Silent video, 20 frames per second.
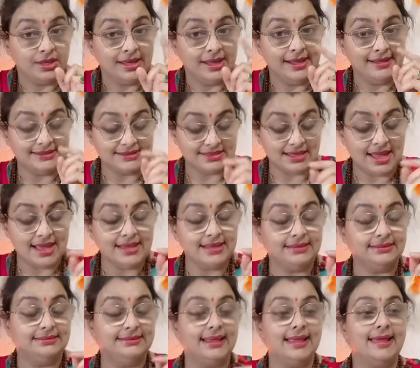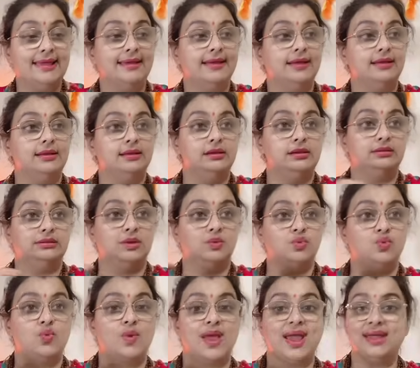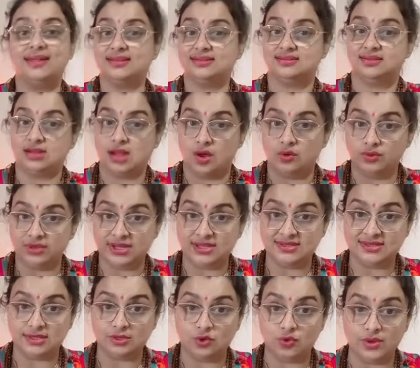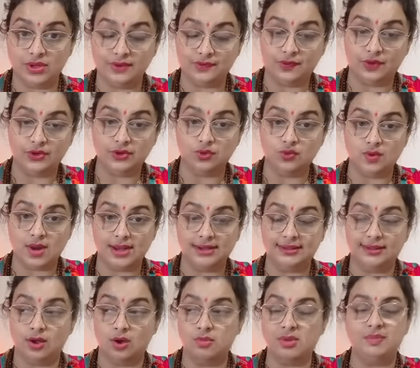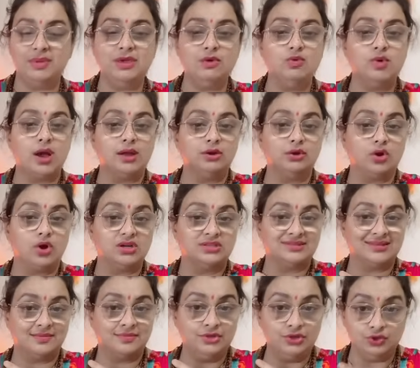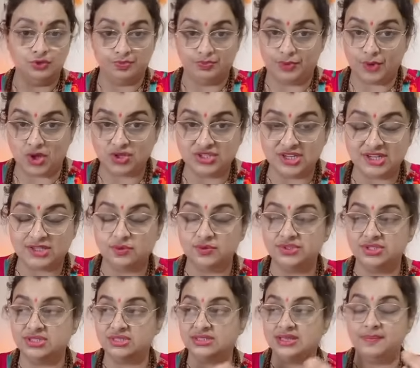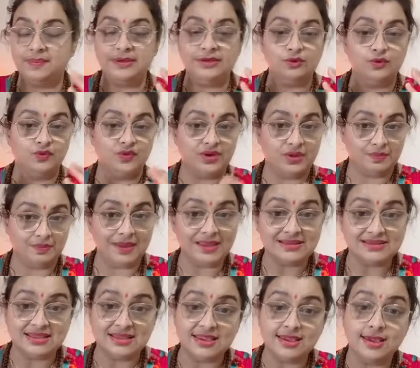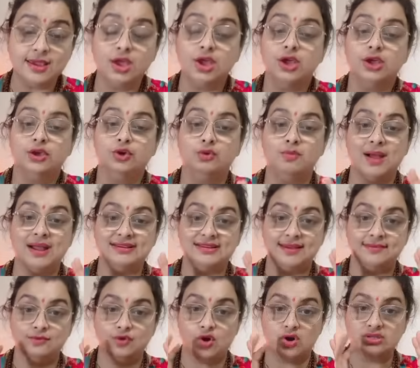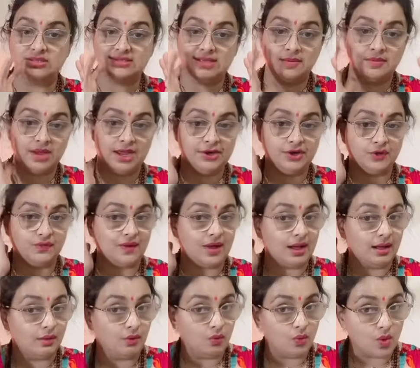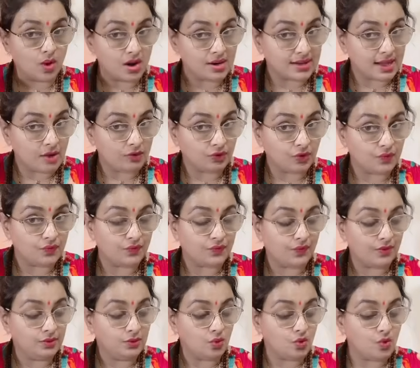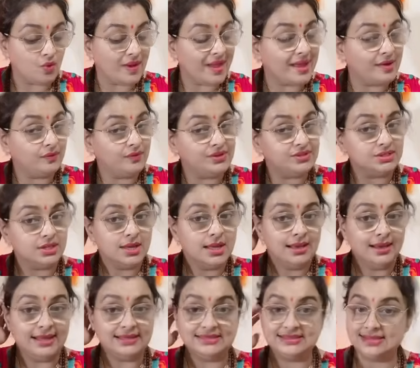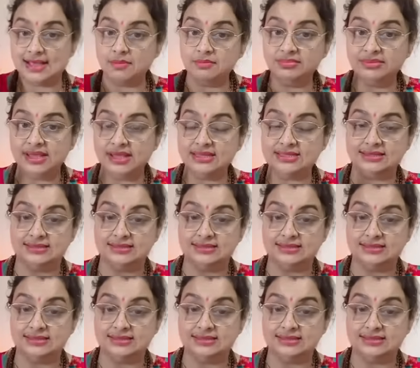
it's like they the way the surroundings are going for you right now maybe you got got some new project which is keeping you very busy you might have gone some kind of uh, work out of nowhere which like something